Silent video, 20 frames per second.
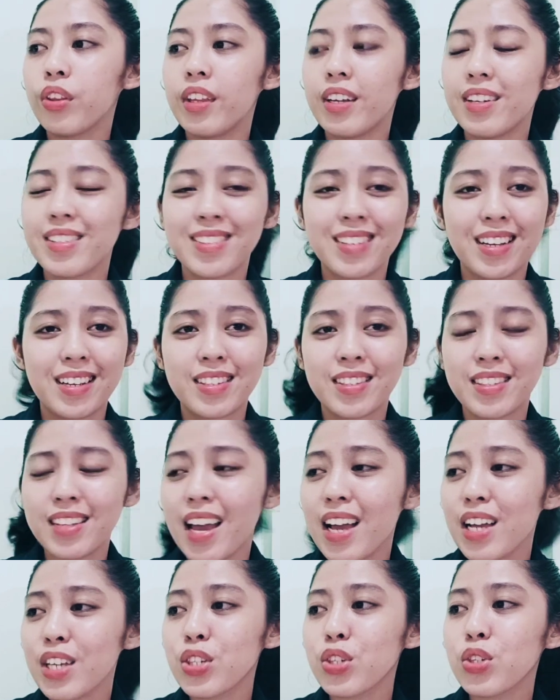the
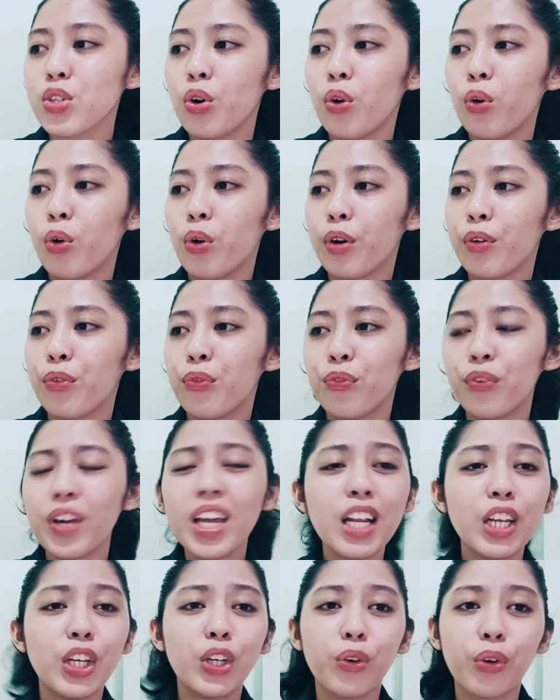success or
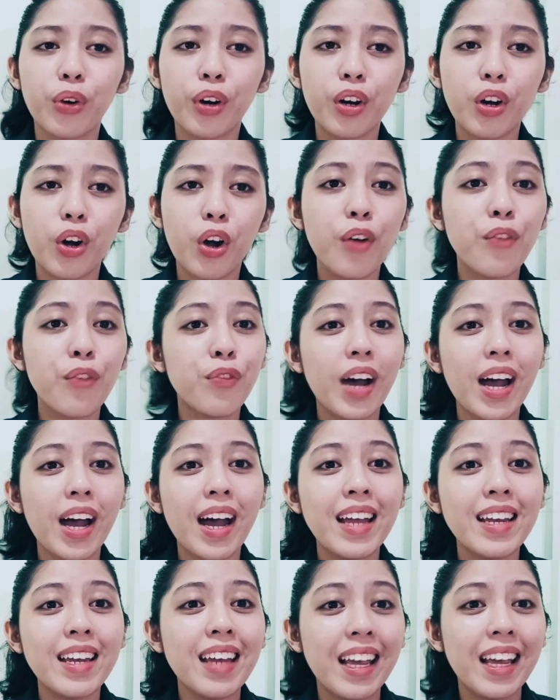failure of
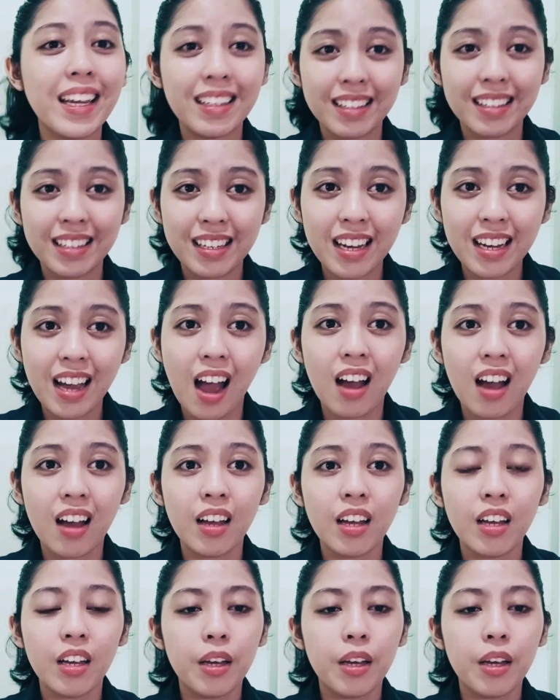an idea,